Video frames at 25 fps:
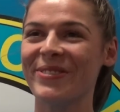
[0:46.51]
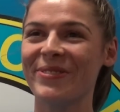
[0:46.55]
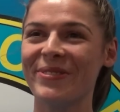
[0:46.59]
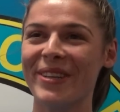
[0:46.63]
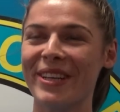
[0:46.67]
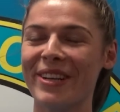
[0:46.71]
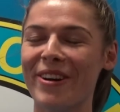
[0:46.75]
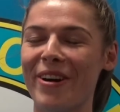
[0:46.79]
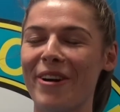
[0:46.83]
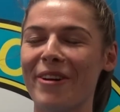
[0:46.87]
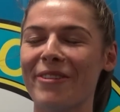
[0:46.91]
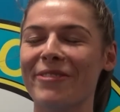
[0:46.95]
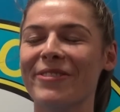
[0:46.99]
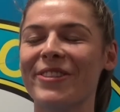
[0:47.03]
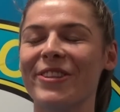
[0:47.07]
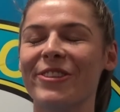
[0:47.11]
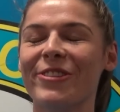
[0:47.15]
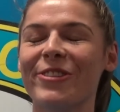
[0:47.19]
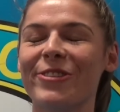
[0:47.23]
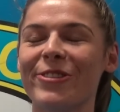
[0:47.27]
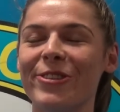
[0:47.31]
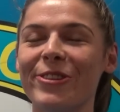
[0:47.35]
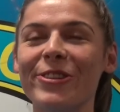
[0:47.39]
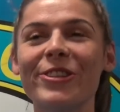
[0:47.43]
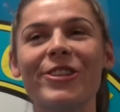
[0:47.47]
we got off to
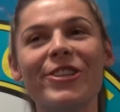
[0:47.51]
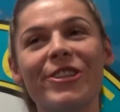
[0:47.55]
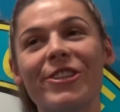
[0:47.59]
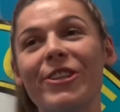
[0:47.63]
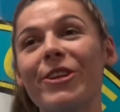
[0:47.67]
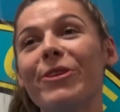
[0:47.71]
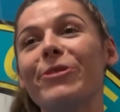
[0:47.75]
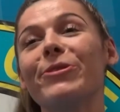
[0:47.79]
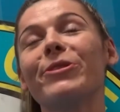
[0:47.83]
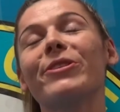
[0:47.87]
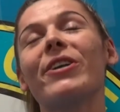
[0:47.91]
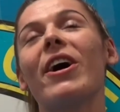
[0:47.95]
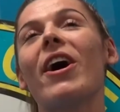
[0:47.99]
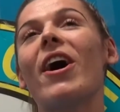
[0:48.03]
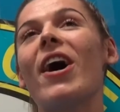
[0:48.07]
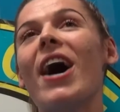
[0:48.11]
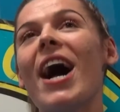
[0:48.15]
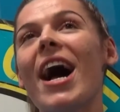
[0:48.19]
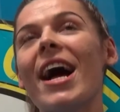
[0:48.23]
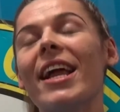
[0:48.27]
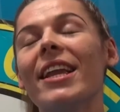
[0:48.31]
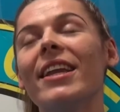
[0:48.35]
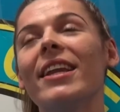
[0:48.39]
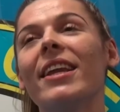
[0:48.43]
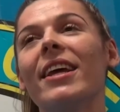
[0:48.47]
such a slow start,
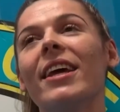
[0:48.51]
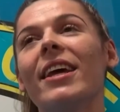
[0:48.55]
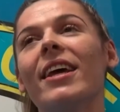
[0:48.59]
and